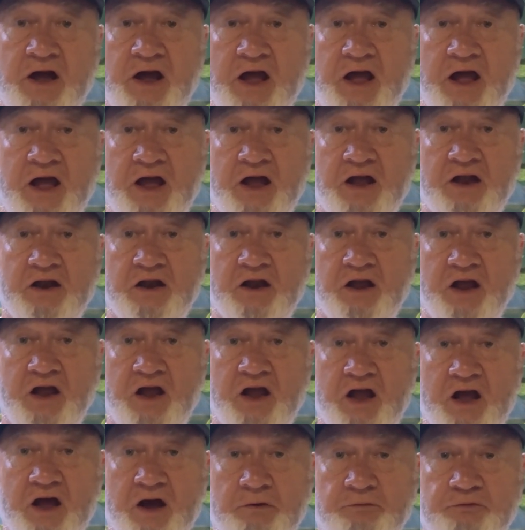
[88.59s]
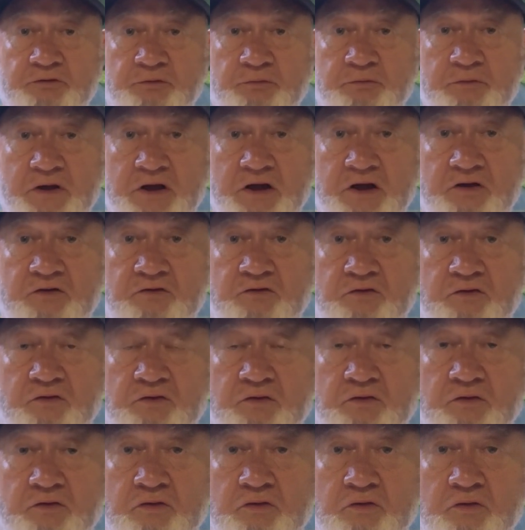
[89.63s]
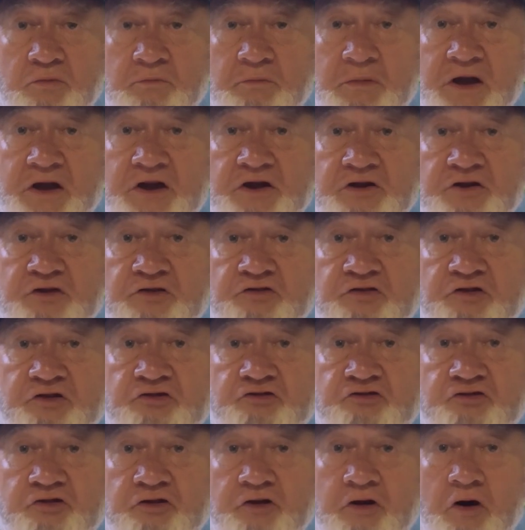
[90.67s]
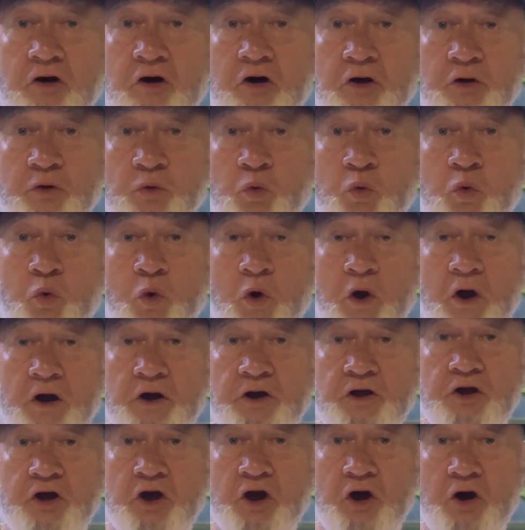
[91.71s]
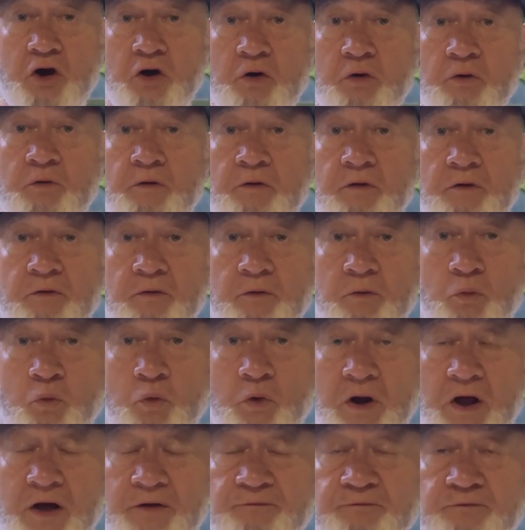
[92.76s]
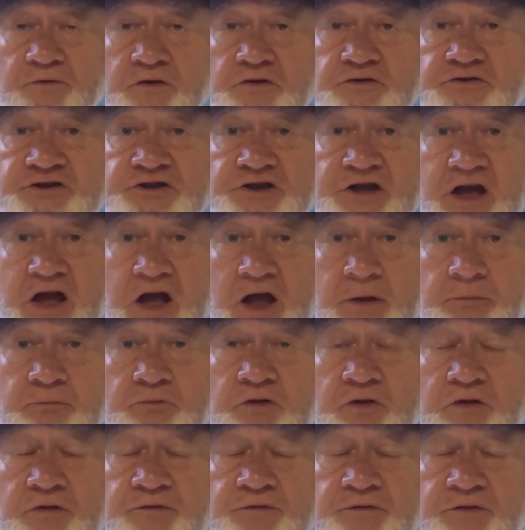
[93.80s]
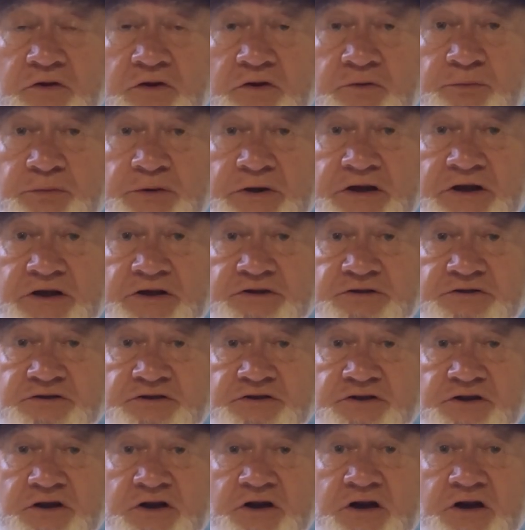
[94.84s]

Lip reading: And he helped me to make a decision on where to go when I first came to the Philippines.